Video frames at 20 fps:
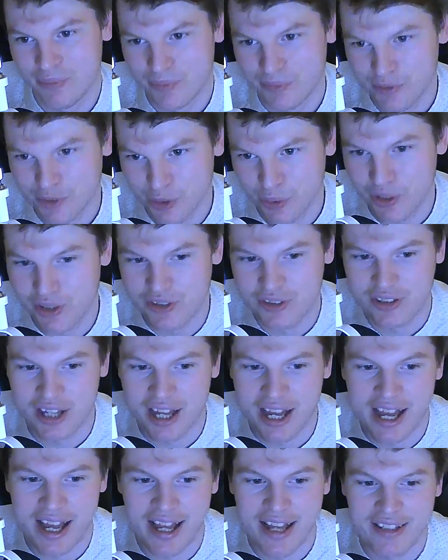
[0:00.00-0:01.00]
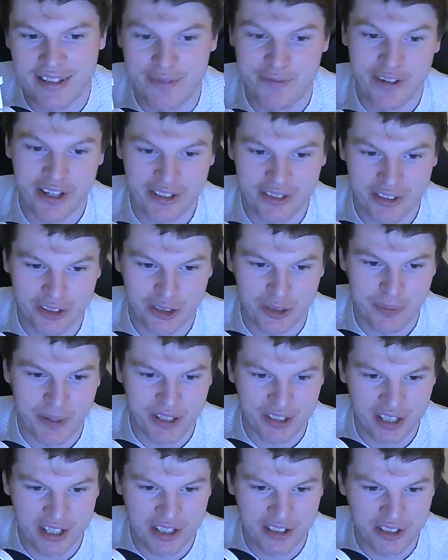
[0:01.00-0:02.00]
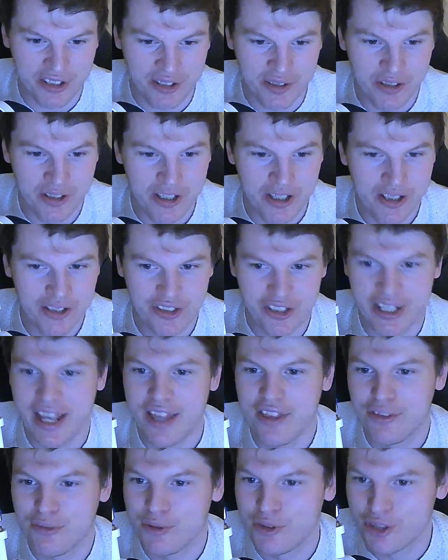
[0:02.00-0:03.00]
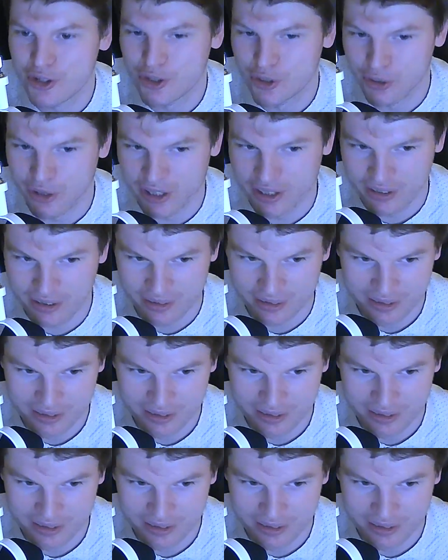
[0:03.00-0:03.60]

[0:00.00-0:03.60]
to us as investors especially, to get through the noise,